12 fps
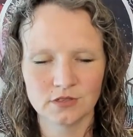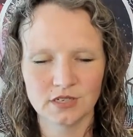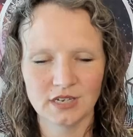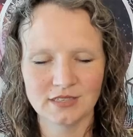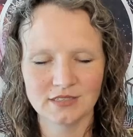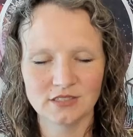
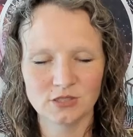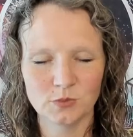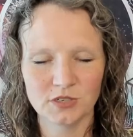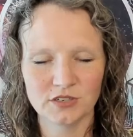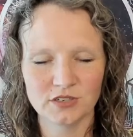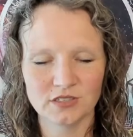and the
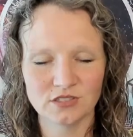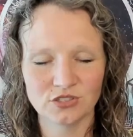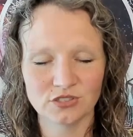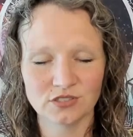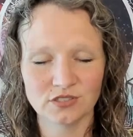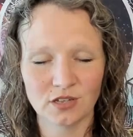spirit is
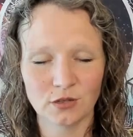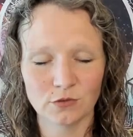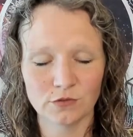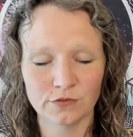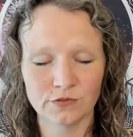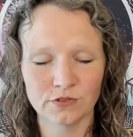
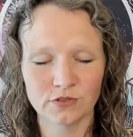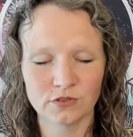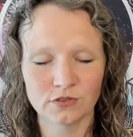yourself.